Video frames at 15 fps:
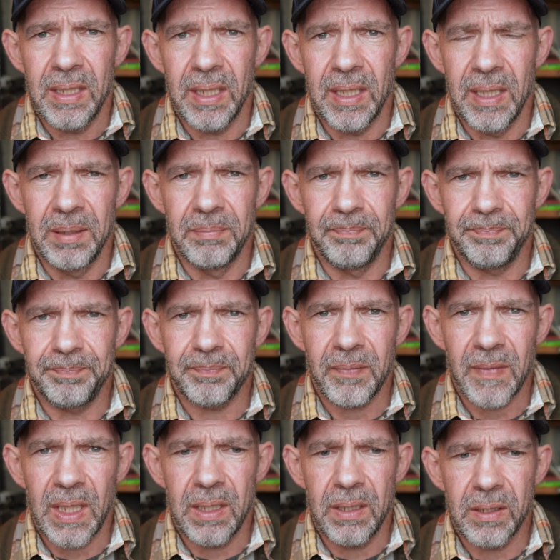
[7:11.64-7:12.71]

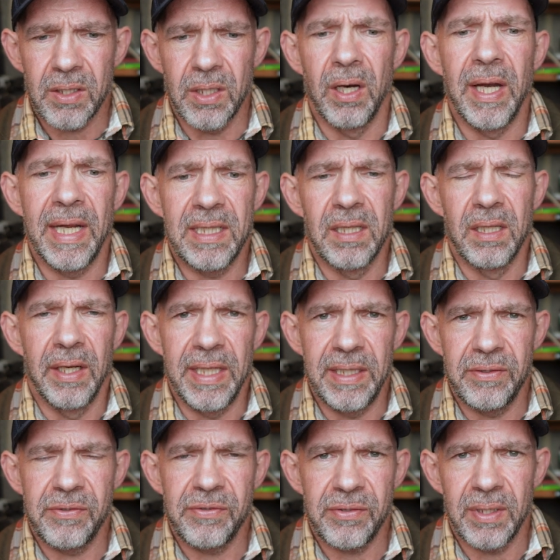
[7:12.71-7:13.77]

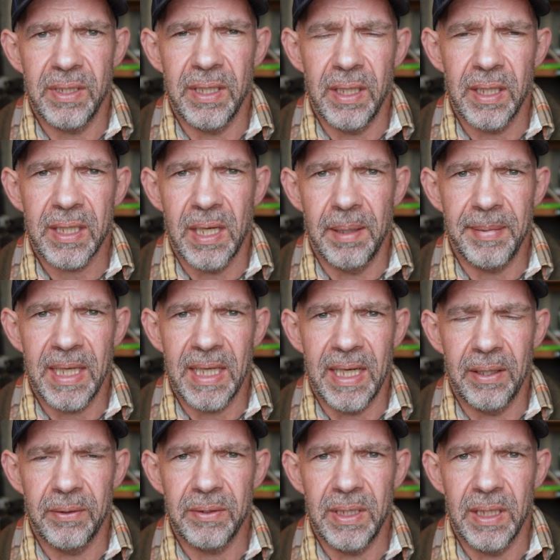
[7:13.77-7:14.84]
guidelines that are coming
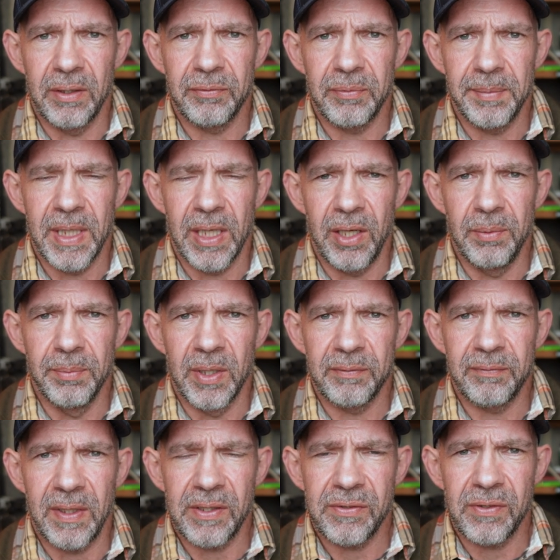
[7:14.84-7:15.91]
out, you know, from the Home
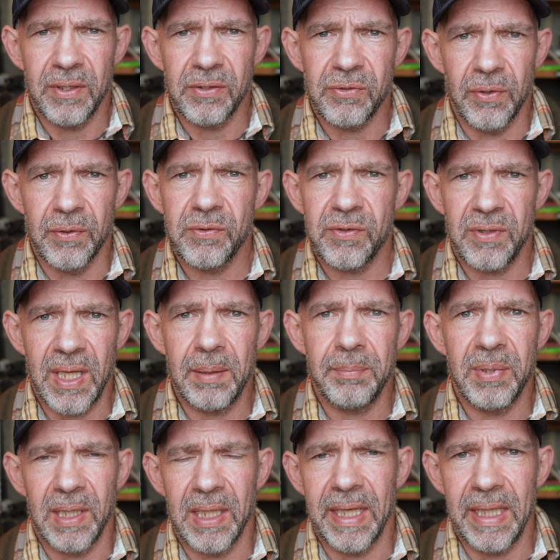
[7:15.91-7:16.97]
Office that sort of
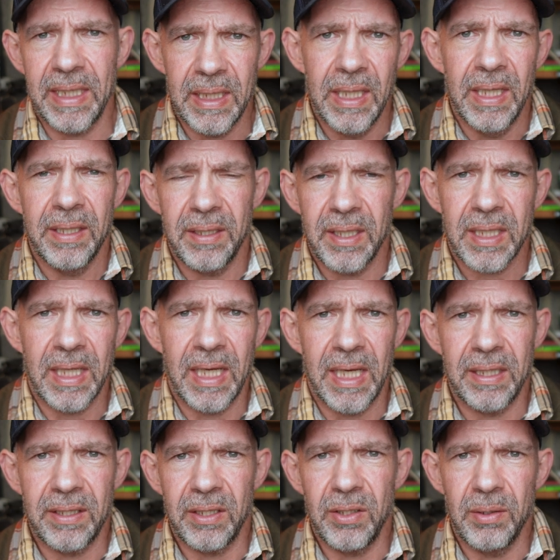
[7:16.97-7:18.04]
stipulate the
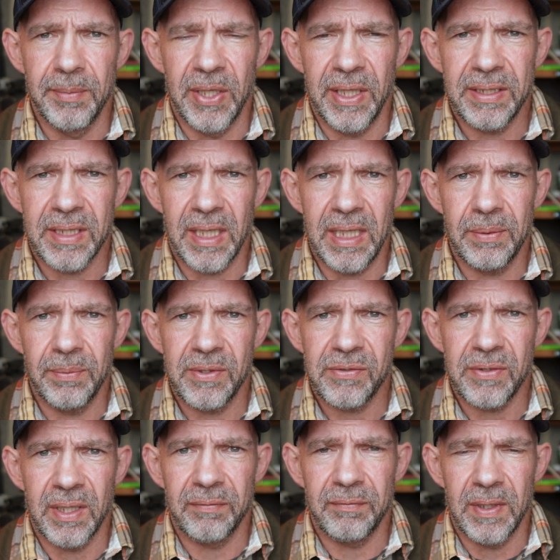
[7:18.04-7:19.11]
care that you might take with
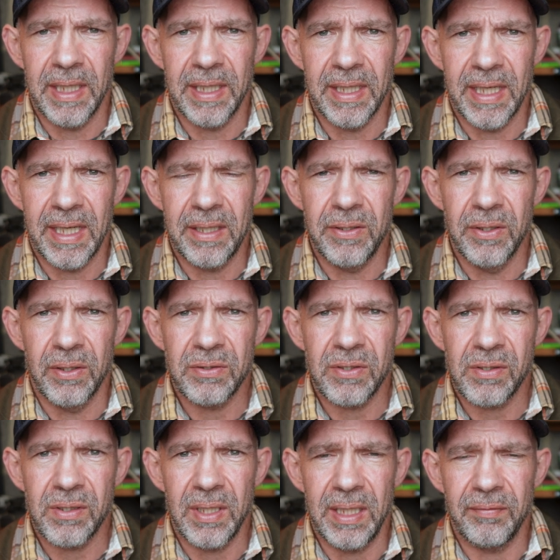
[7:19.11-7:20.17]
stuff like that and not
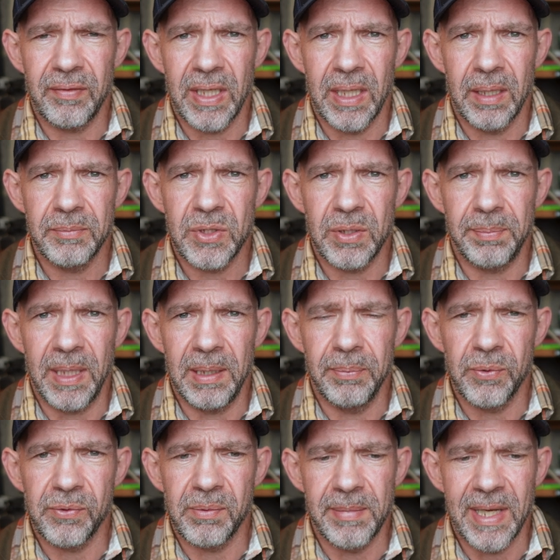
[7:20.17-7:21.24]
just leave it up to
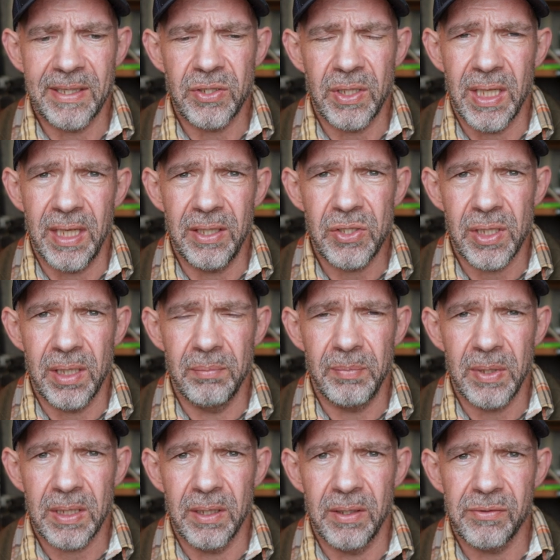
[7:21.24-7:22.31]
people's imagination,
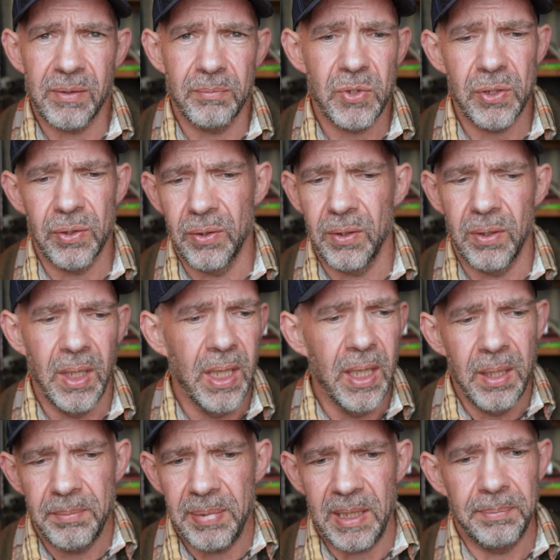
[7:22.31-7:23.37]
because I'm sure
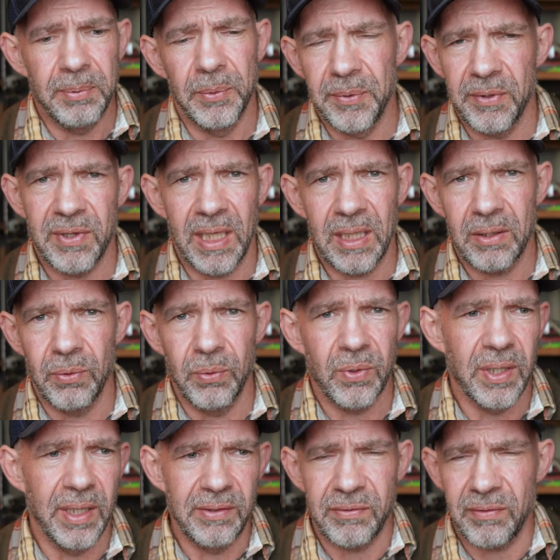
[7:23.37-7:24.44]
people will think all
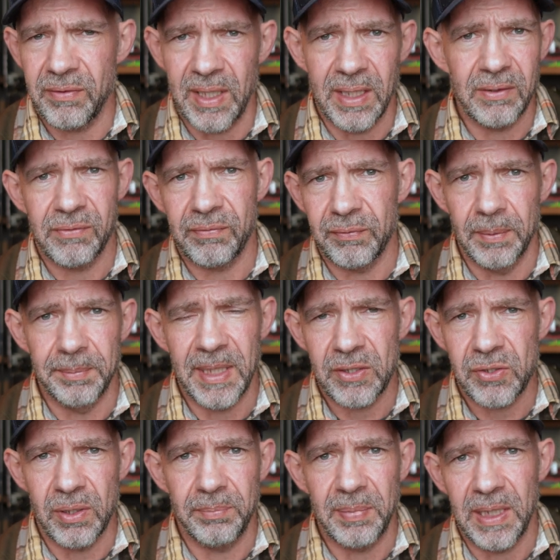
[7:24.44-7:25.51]
kinds of things, from
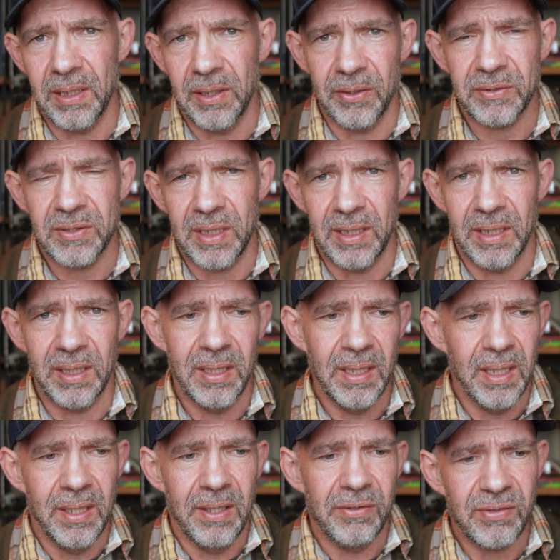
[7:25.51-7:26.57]
it should be locked in a
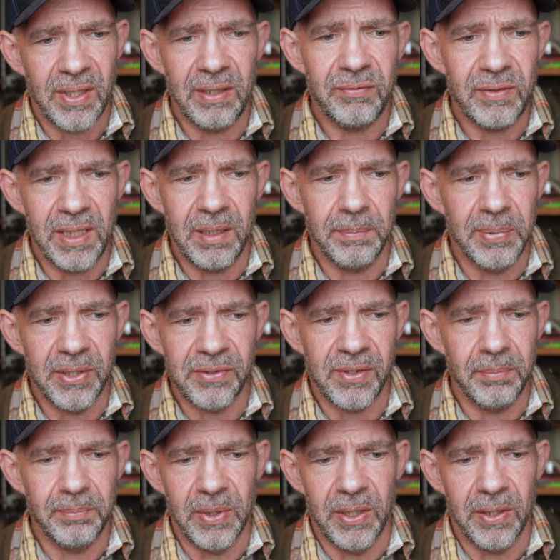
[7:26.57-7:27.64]
safety
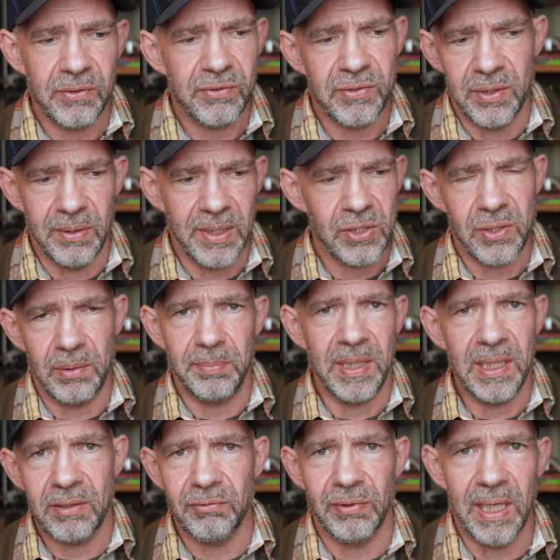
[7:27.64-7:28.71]
deposit box to it should
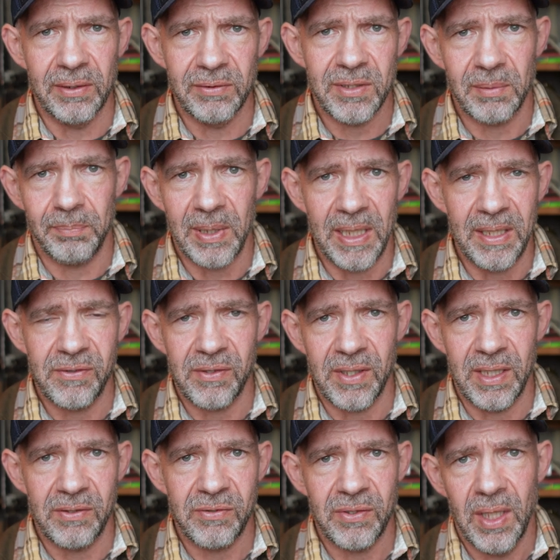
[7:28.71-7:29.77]
be ground to
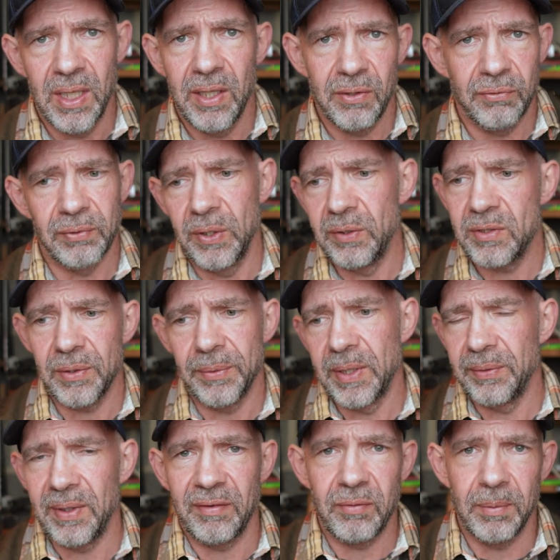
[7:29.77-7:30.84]
pieces, through to,
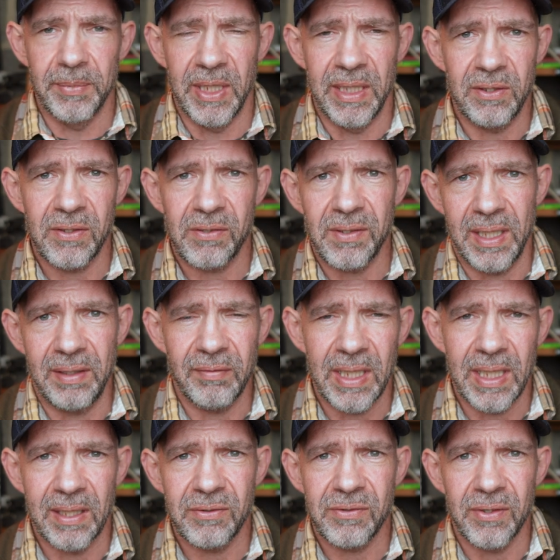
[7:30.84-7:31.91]
oh, never mind, just leave it
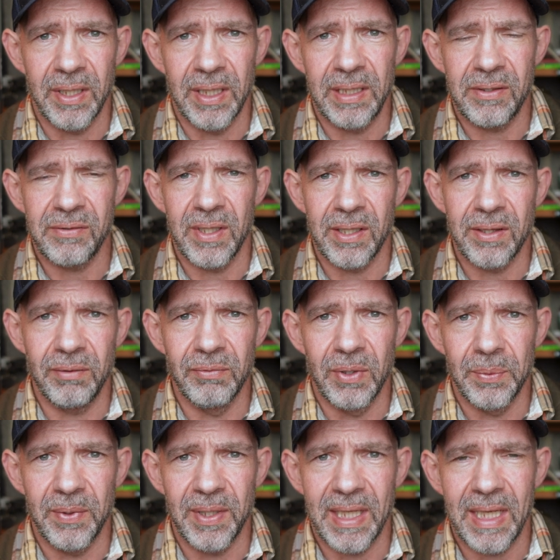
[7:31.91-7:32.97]
outside, there's nothing
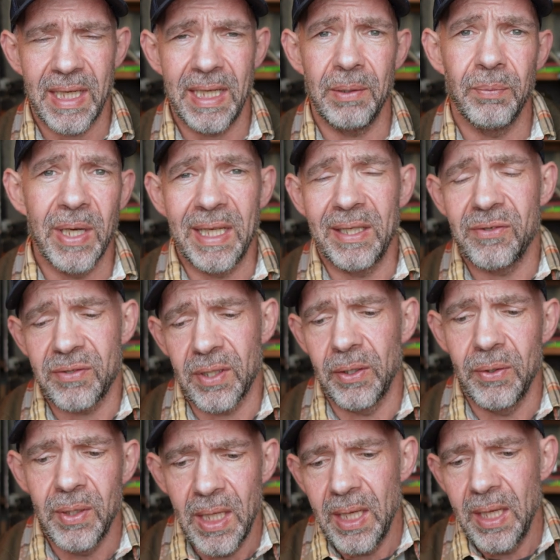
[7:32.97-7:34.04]
wrong with that anyway.
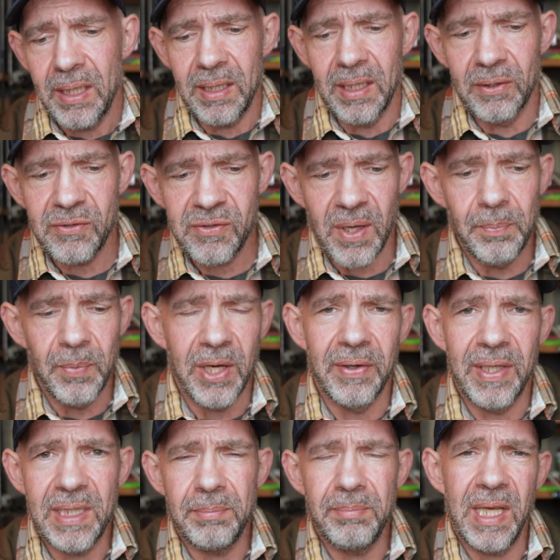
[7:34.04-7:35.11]
So, you know, somewhere
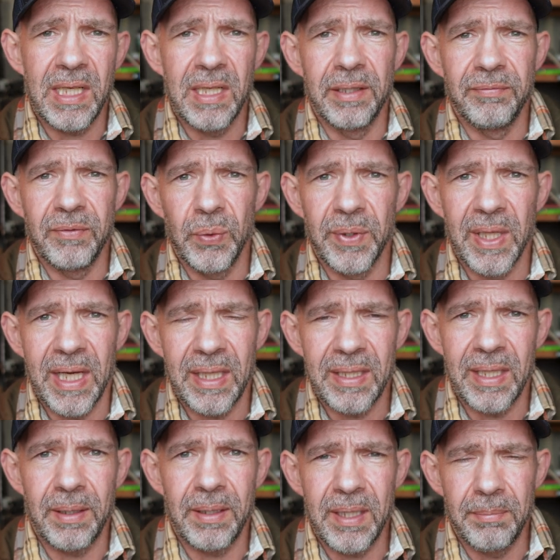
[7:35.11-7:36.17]
in the middle of all that,
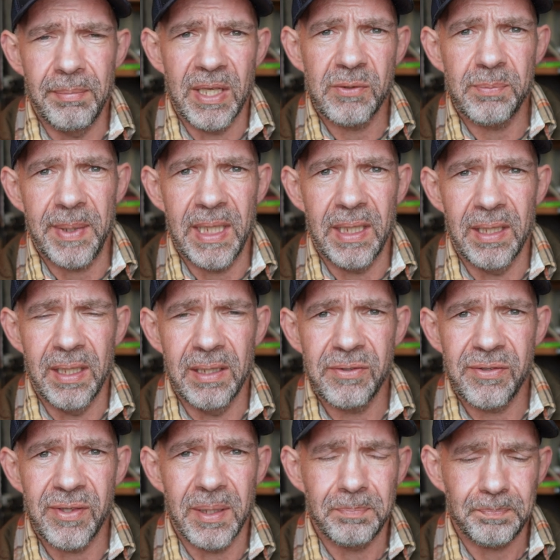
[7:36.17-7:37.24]
there must be an
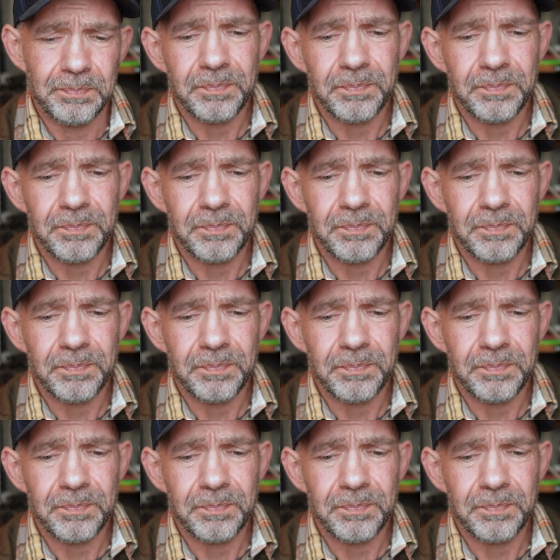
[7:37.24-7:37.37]
answer.